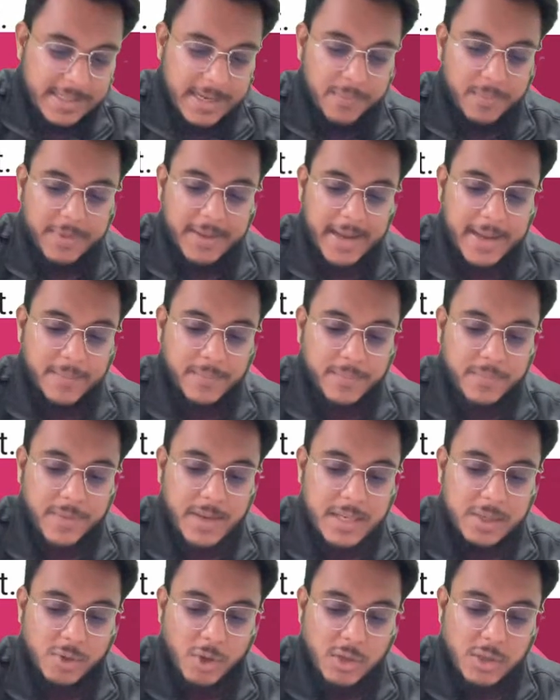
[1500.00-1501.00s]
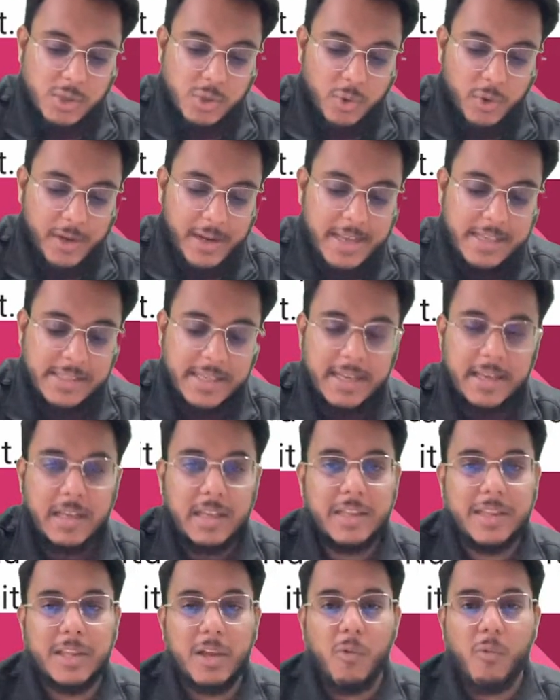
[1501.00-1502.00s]
same time is also raising
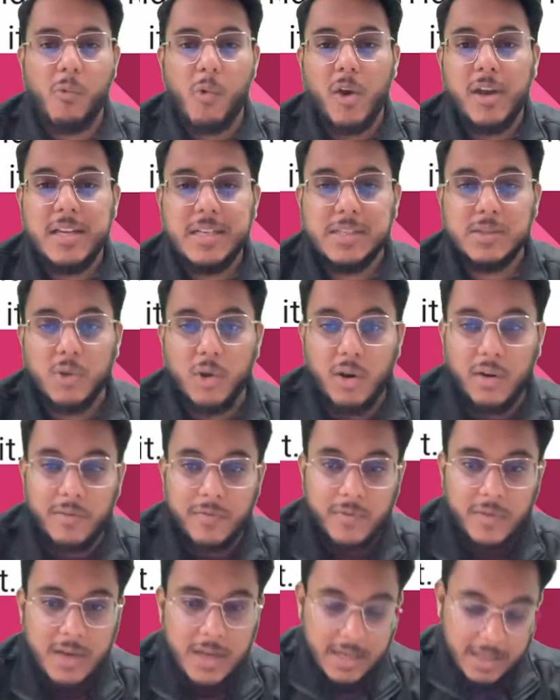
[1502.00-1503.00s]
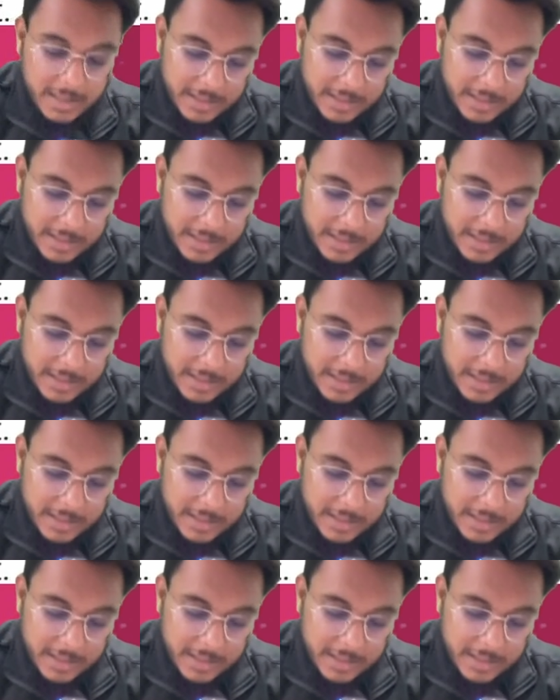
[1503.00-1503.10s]
the voice of